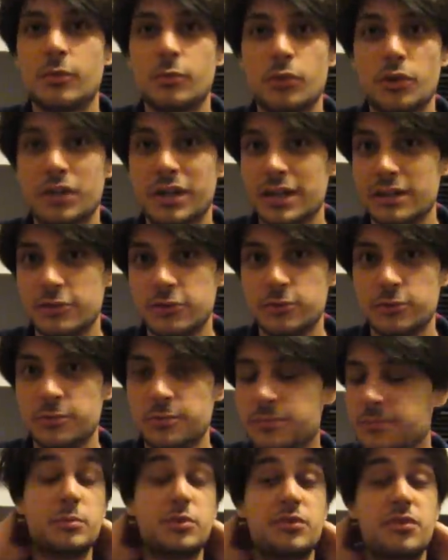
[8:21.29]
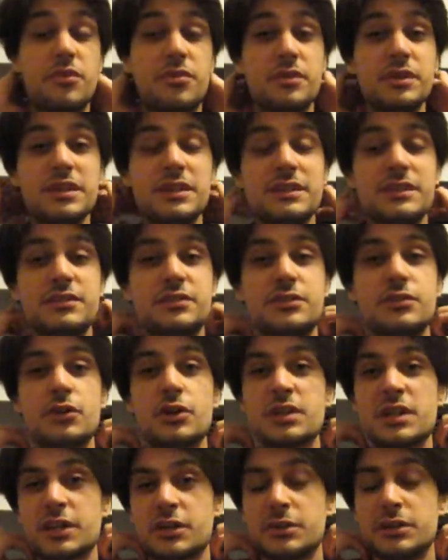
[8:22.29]
What can you do? Number 3 is
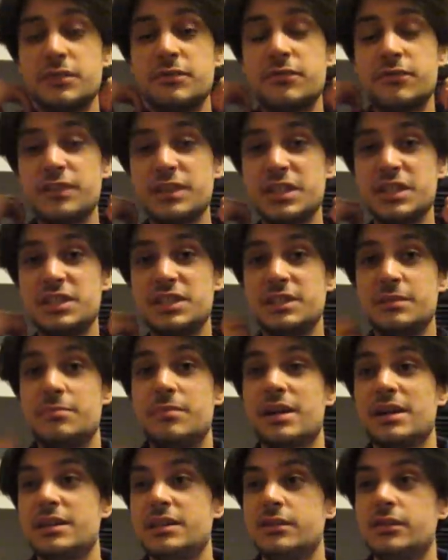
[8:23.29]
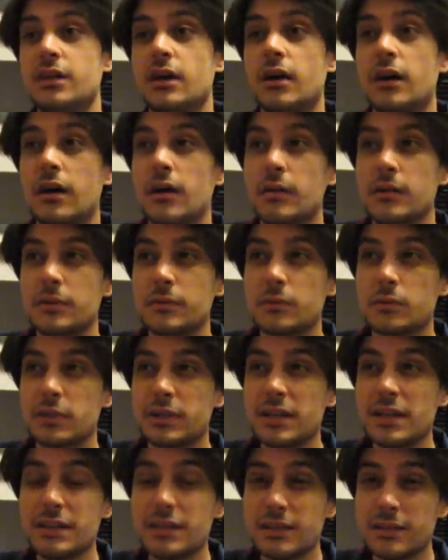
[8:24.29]
Nonagon Infinity by
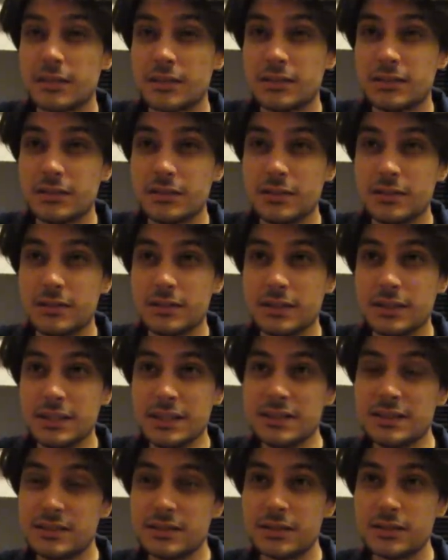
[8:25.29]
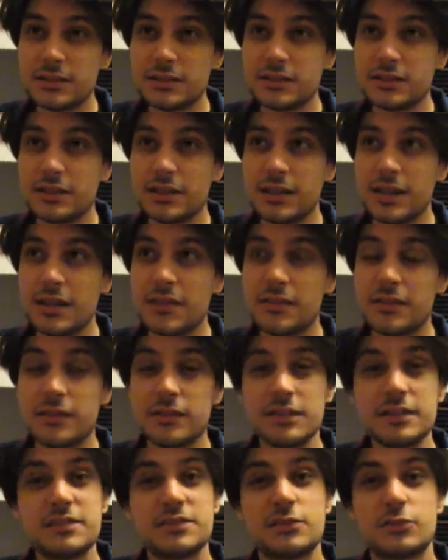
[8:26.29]
King Gizzard and the
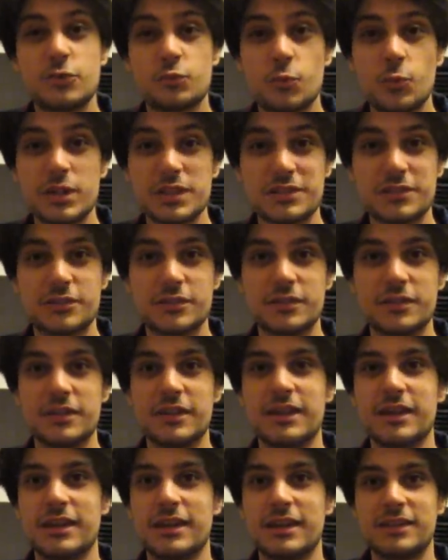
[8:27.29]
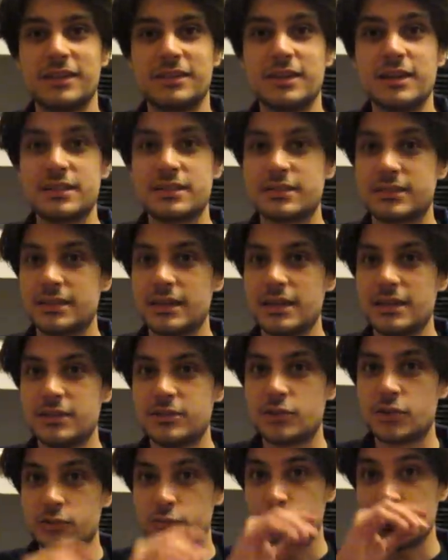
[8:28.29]
Lizard Wizard. That's a
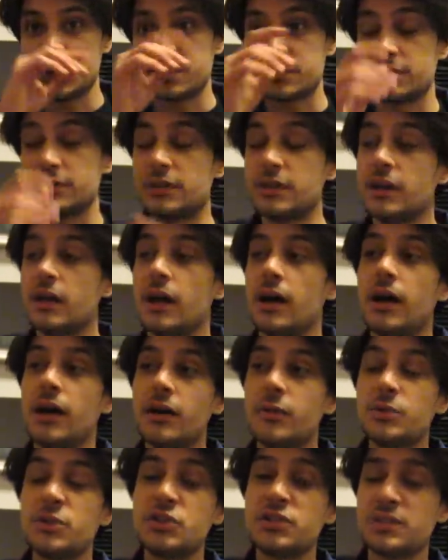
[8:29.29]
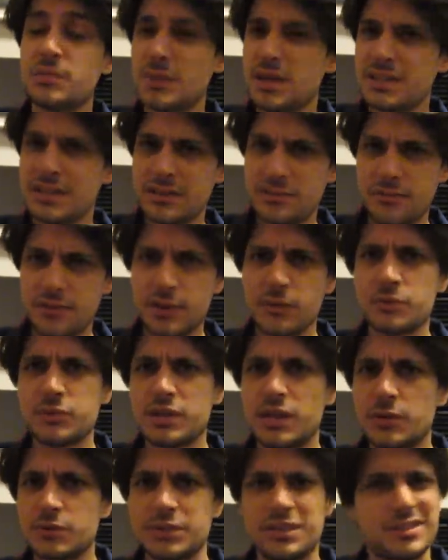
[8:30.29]
tongue twister. Which is a band
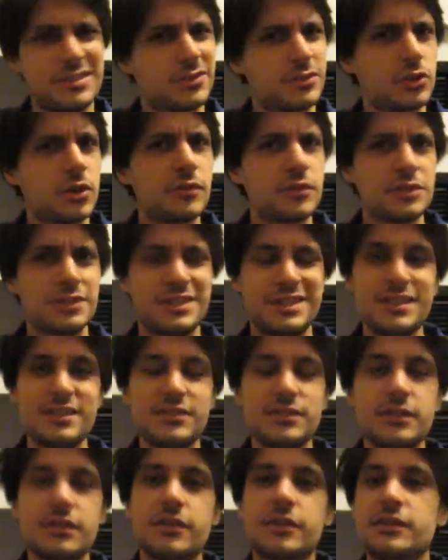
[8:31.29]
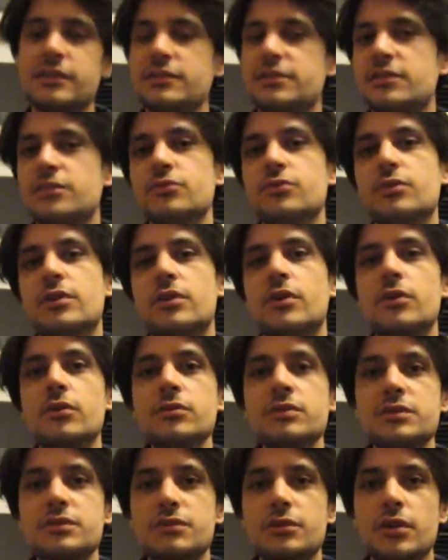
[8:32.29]
I discovered this year. I listened to their
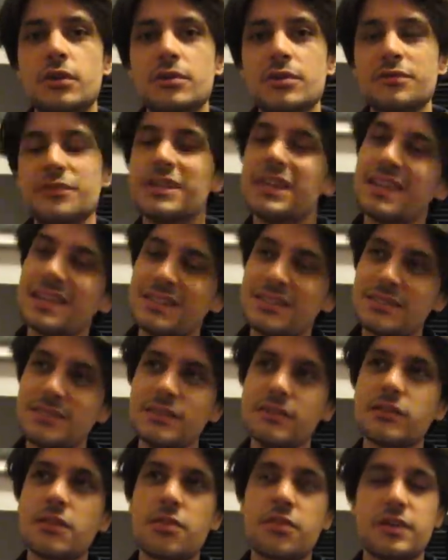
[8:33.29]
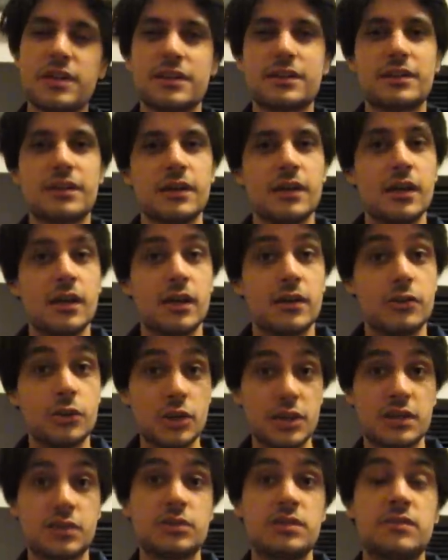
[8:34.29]
whole discography, and I still think
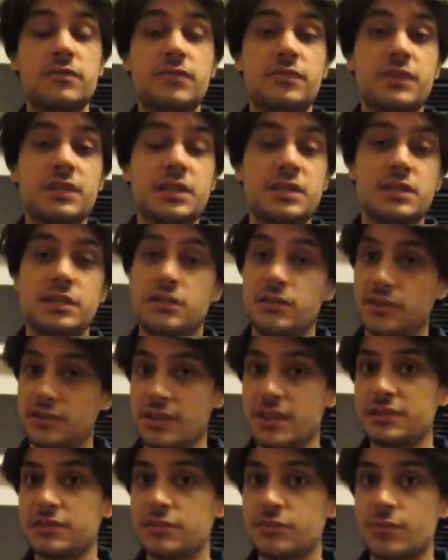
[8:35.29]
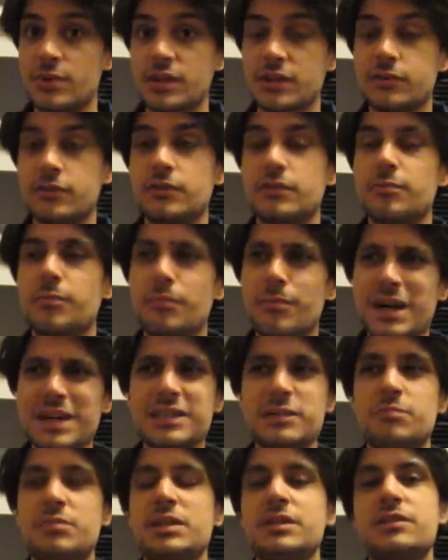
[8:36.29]
Nonagon Infinity, their last record,
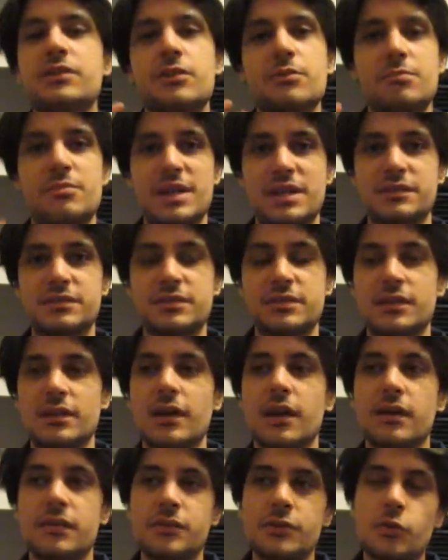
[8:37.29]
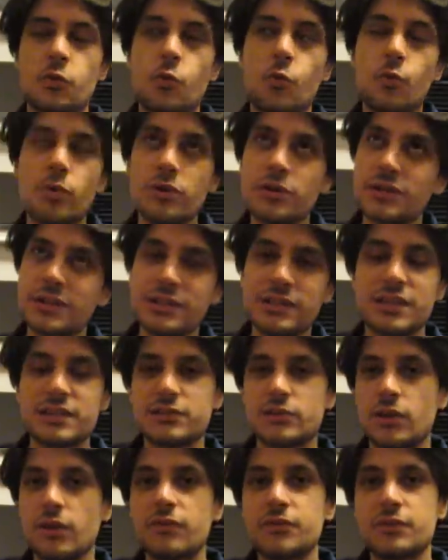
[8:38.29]
might be their best. The
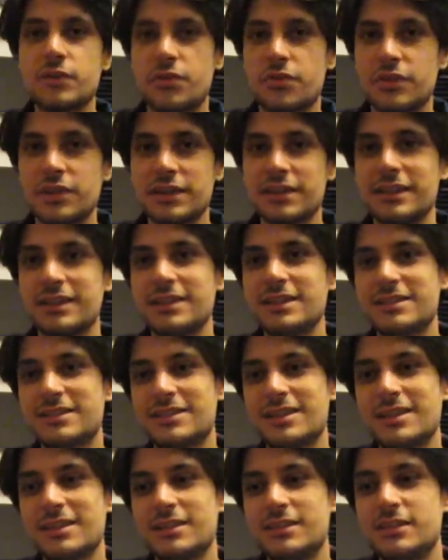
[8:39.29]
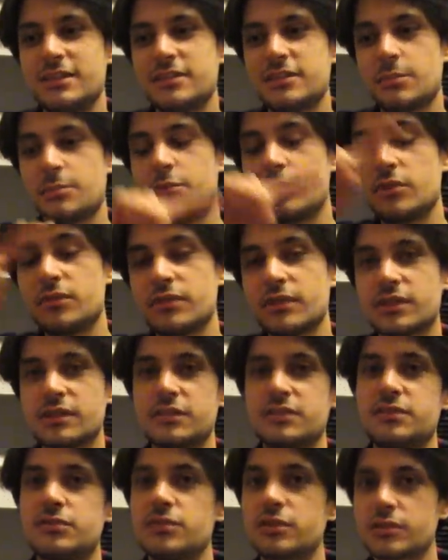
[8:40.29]
quirkiness of the thing is that it is a
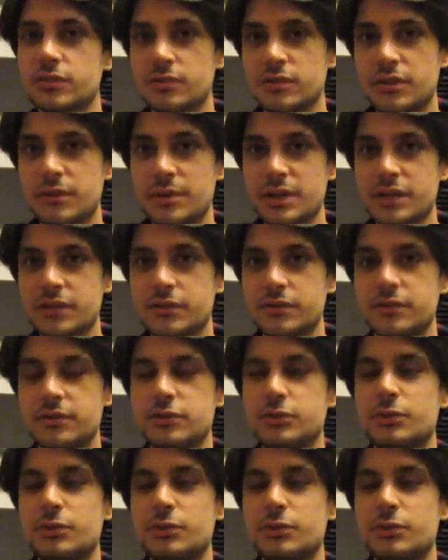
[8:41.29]
perfectly circular record.